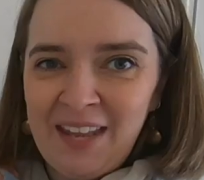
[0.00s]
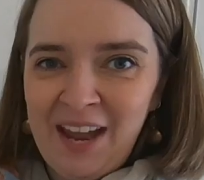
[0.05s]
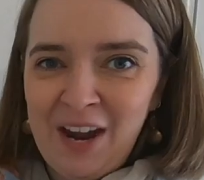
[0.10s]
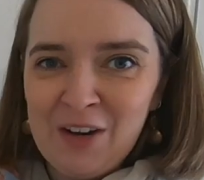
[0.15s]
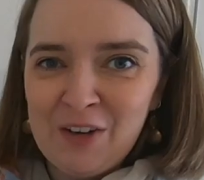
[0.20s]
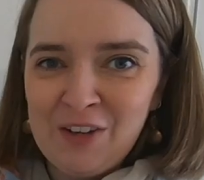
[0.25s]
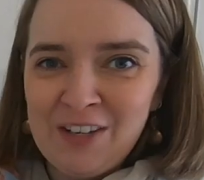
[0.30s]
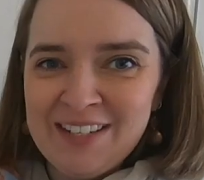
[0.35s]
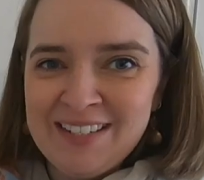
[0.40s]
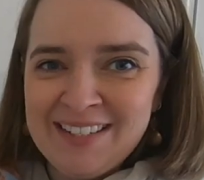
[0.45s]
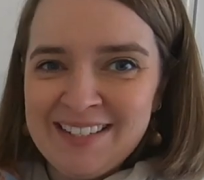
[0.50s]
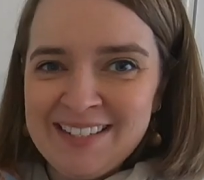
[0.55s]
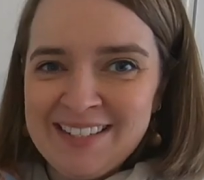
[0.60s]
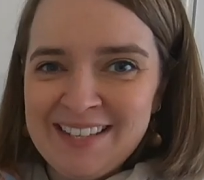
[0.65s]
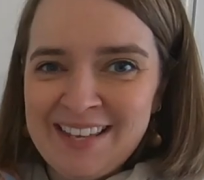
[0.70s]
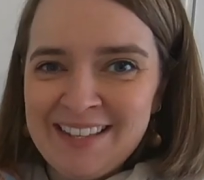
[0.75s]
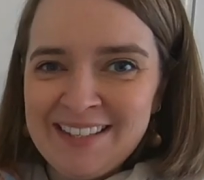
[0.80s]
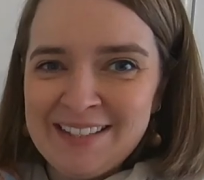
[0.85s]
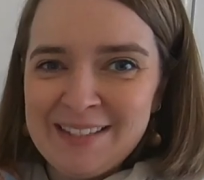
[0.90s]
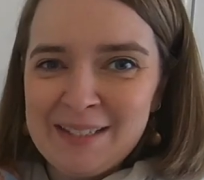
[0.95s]
Hi creators,
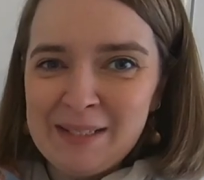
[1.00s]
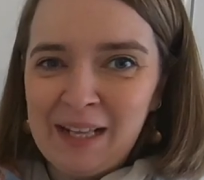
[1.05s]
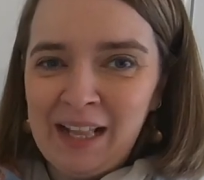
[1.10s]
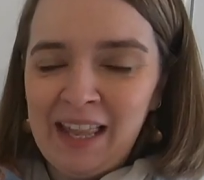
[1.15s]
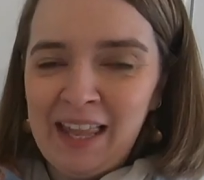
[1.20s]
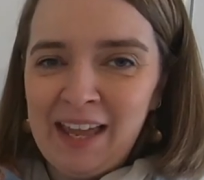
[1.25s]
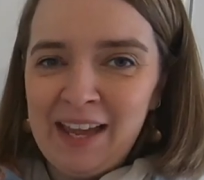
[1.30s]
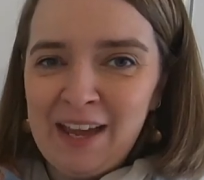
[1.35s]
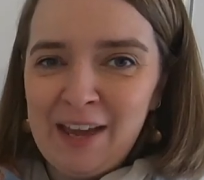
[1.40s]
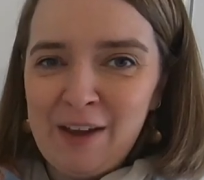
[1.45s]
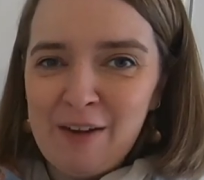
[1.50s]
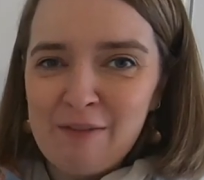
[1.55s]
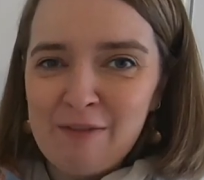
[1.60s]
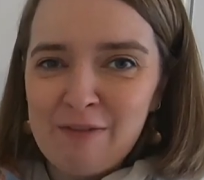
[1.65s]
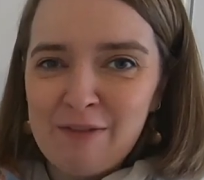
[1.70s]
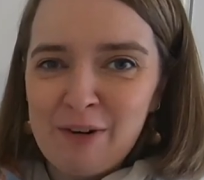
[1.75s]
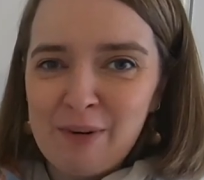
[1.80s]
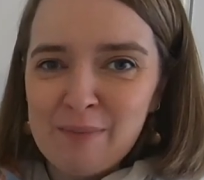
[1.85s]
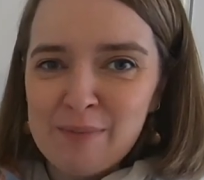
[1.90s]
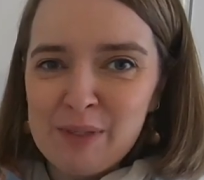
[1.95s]
it's Claire
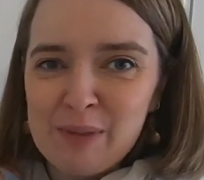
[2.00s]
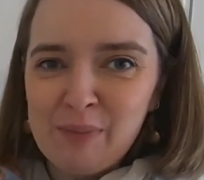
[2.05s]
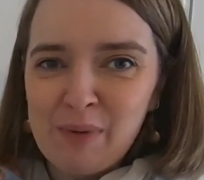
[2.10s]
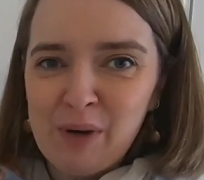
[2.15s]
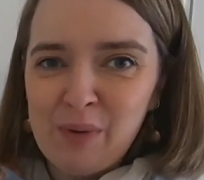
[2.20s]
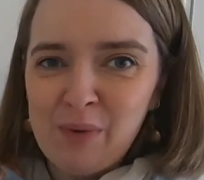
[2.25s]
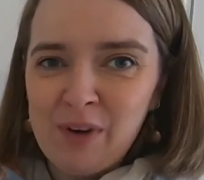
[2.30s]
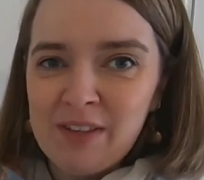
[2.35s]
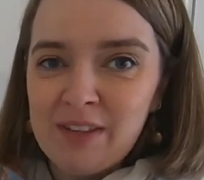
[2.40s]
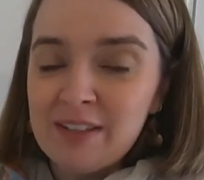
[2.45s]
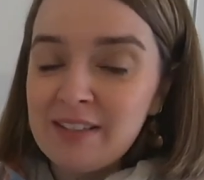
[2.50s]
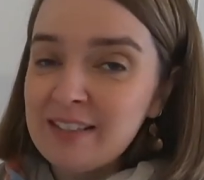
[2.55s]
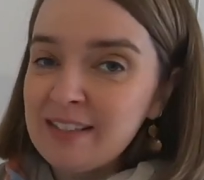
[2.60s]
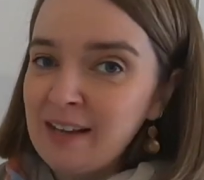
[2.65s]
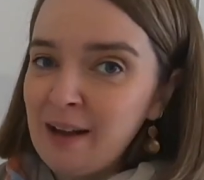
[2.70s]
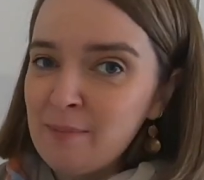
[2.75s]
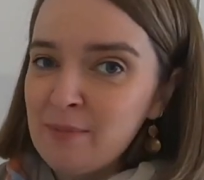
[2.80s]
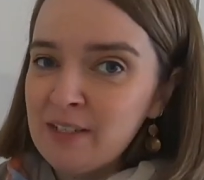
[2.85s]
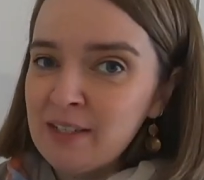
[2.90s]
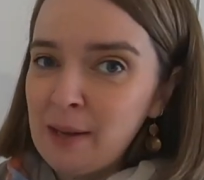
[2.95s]
from Springworth and it's
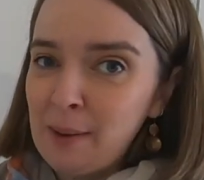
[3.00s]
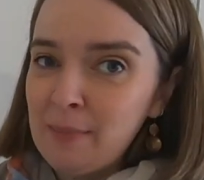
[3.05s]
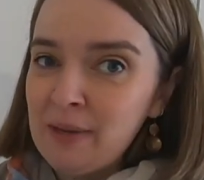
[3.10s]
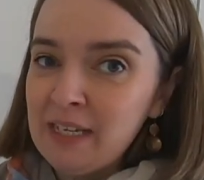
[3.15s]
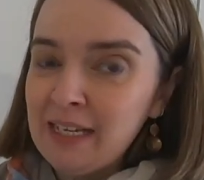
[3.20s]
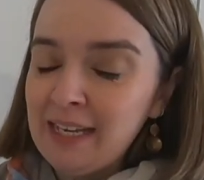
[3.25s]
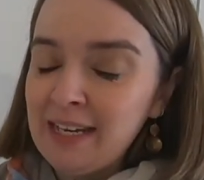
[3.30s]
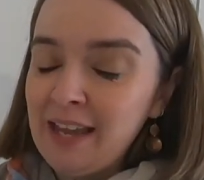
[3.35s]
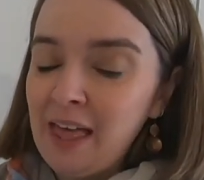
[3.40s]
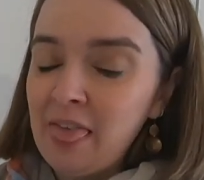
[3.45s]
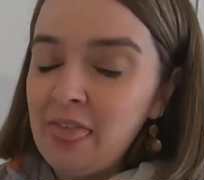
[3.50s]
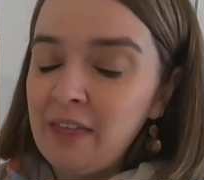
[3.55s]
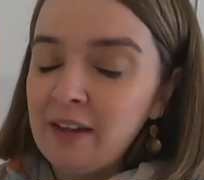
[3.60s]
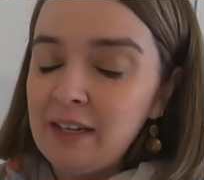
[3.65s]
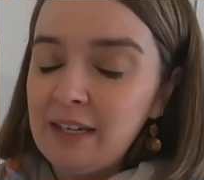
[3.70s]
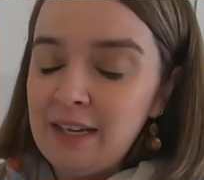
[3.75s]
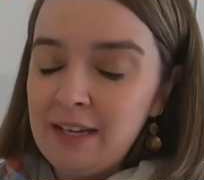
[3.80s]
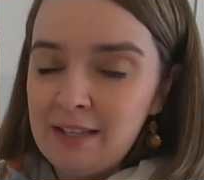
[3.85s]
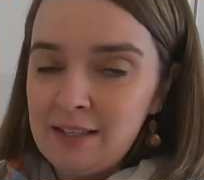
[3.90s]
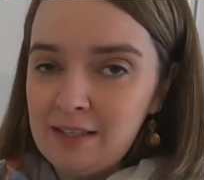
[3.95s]
time to start making
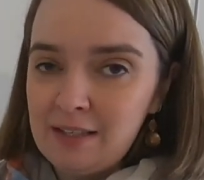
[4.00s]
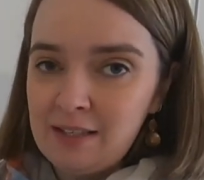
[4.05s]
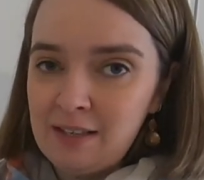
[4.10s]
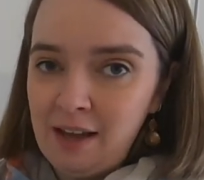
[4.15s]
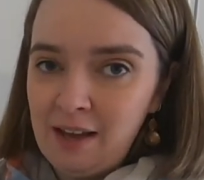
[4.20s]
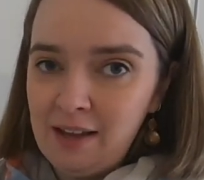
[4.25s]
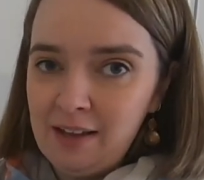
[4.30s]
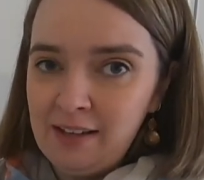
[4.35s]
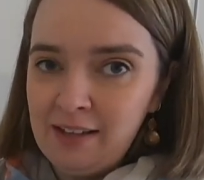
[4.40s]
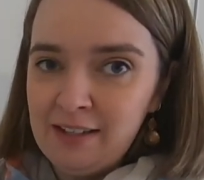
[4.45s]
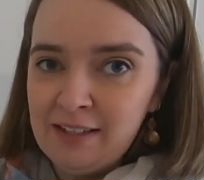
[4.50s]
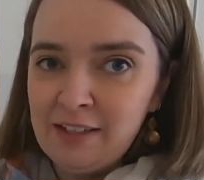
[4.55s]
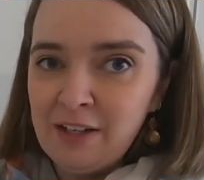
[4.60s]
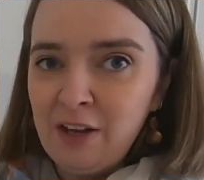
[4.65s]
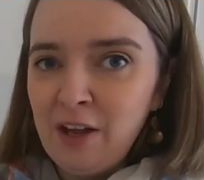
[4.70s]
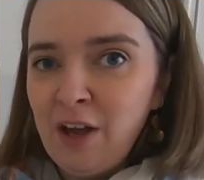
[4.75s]
the inside